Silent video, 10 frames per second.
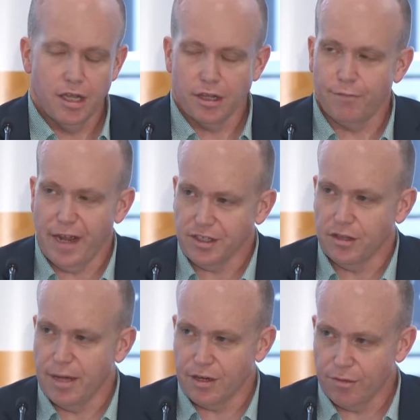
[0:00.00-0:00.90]
The fact of the
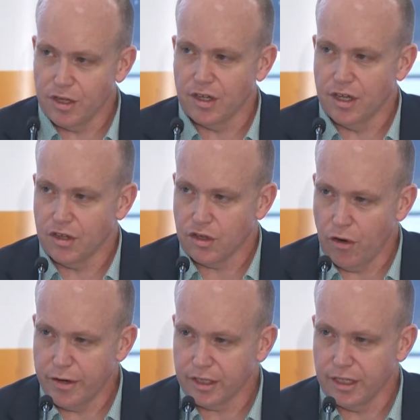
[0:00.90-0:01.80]
matter is that
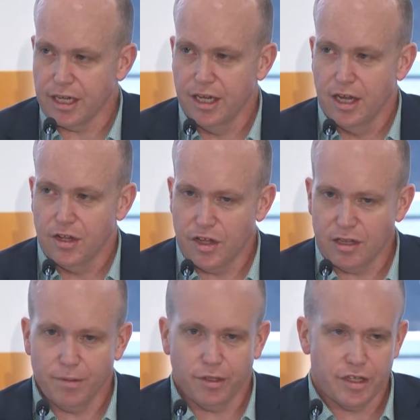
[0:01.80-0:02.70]
historically
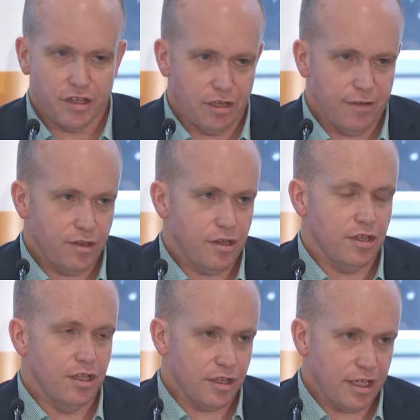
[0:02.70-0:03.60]
disability services
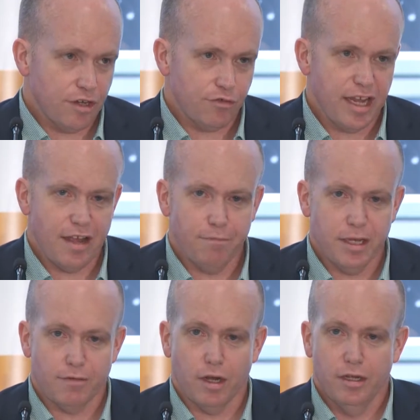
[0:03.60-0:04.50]
in this country have
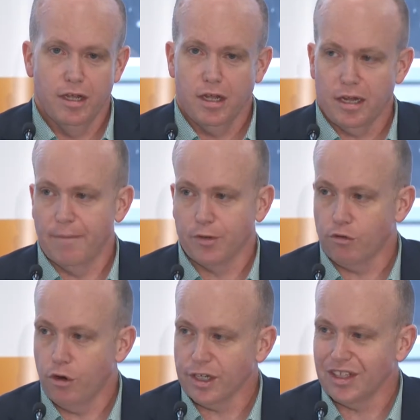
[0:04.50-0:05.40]
been um,
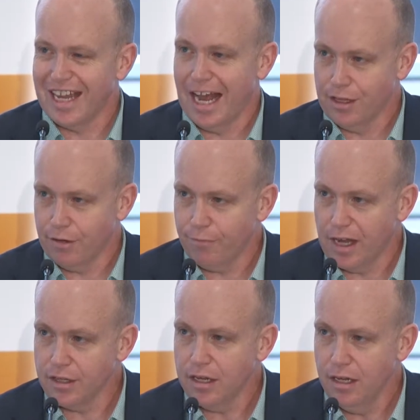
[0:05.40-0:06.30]
chronically
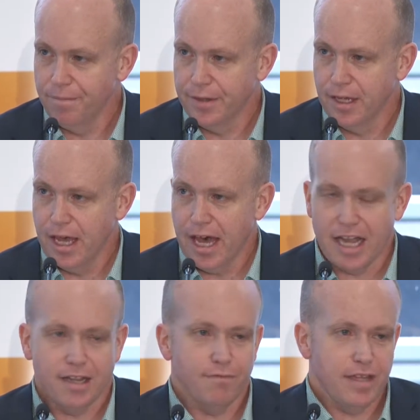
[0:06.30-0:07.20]
underfunded
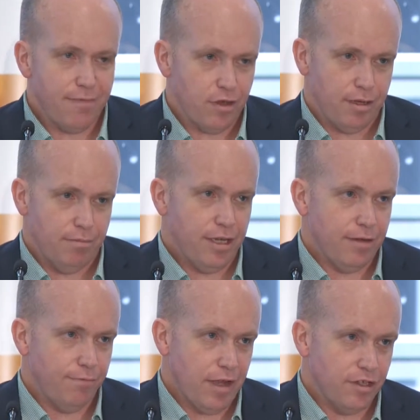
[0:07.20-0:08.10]
and have never been
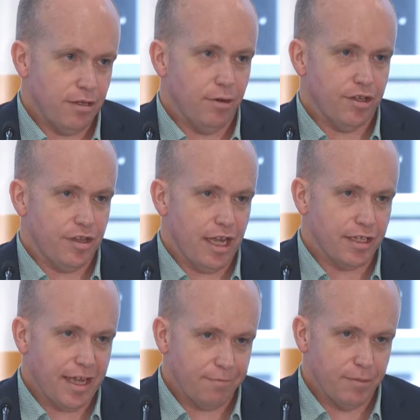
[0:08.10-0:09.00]
funded by state
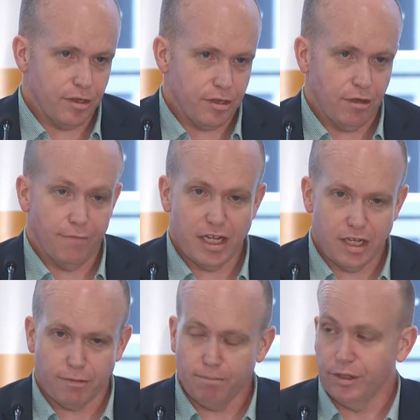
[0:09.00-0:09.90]
governments of any
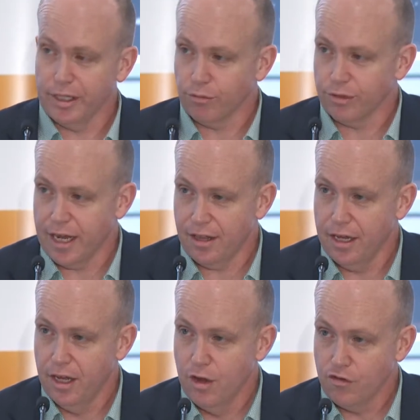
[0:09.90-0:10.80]
political colour
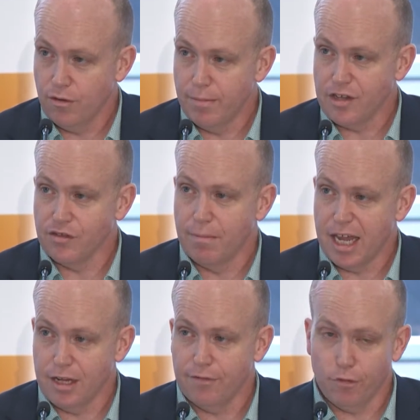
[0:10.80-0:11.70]
to meet
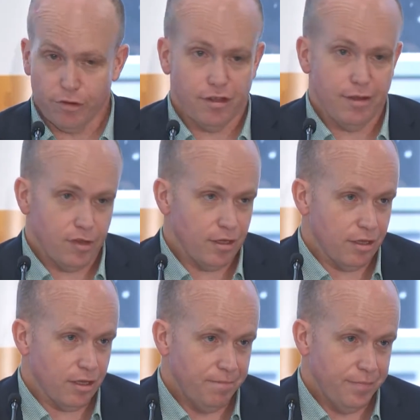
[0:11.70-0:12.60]
demand for services.